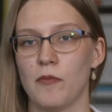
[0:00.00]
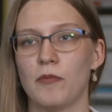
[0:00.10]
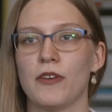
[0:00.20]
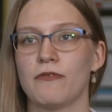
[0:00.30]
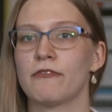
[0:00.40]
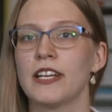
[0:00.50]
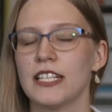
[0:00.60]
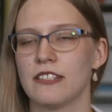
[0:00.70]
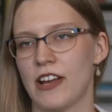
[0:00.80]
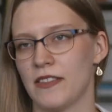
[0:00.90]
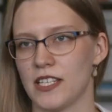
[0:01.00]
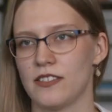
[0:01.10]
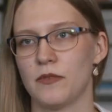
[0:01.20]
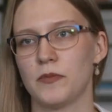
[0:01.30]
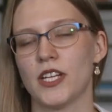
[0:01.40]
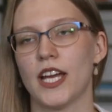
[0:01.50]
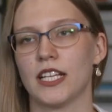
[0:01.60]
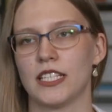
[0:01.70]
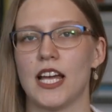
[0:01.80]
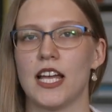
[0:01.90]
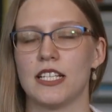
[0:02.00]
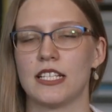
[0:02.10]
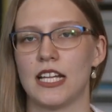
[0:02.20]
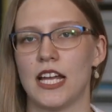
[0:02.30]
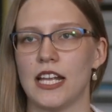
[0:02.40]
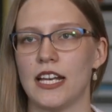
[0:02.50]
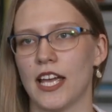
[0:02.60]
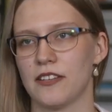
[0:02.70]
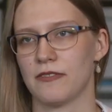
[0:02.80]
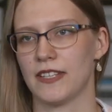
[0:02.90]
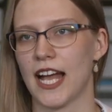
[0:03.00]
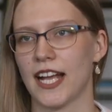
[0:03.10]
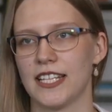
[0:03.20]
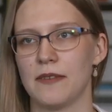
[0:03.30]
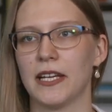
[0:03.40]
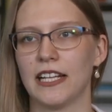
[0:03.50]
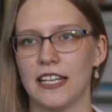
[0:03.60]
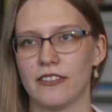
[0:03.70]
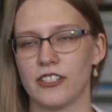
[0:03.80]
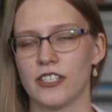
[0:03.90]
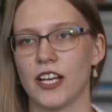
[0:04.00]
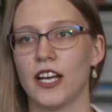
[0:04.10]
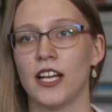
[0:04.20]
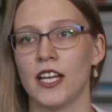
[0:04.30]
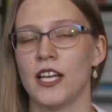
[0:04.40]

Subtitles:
both read around the subject and engage with the academic literature,